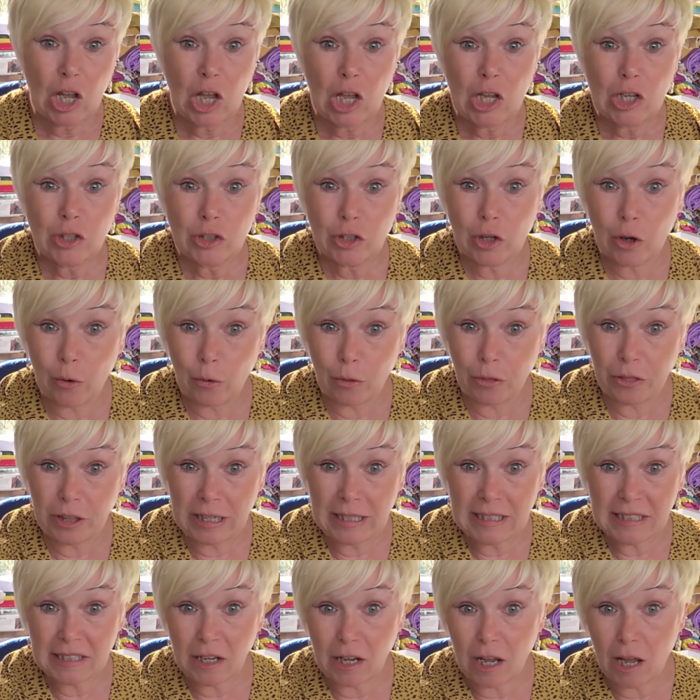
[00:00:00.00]
So
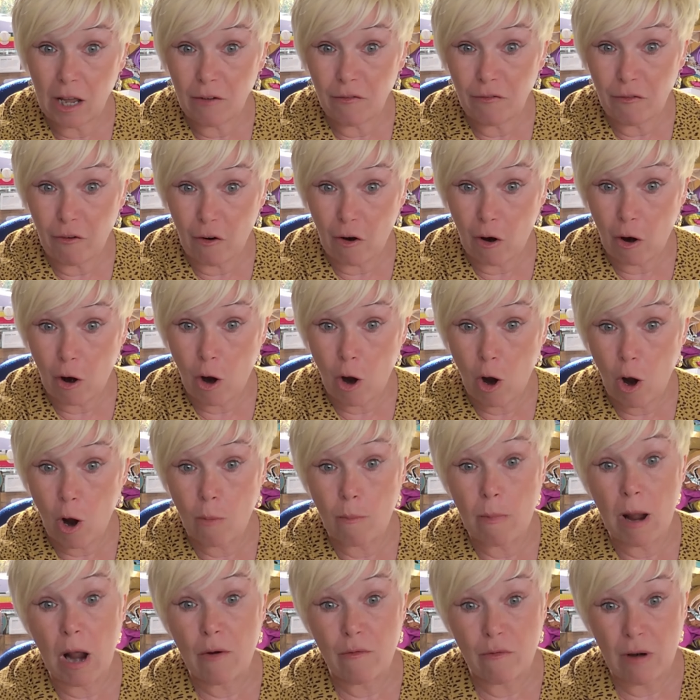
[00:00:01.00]
these are from
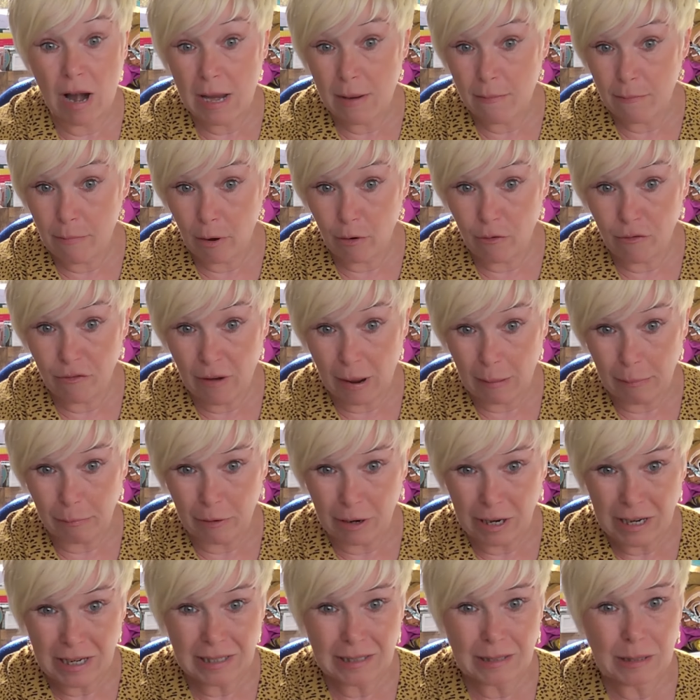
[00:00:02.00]
Rainbow
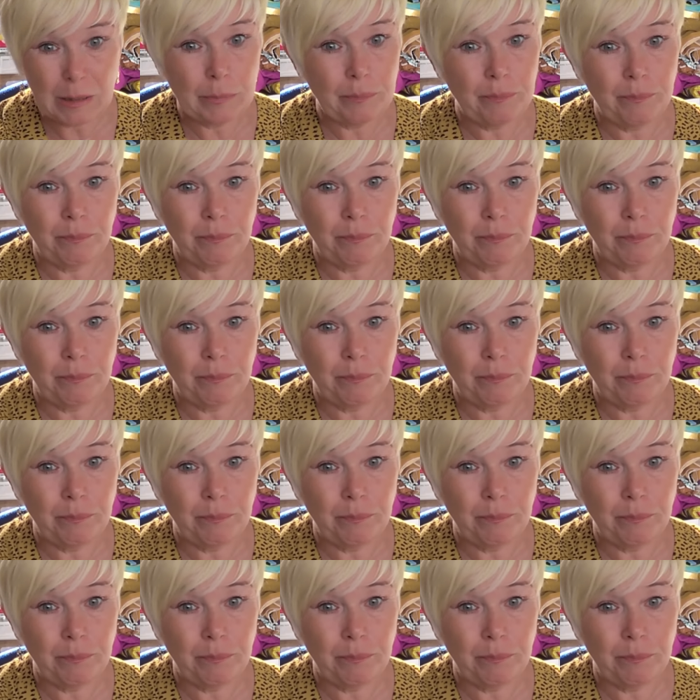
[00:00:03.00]
Fabrics.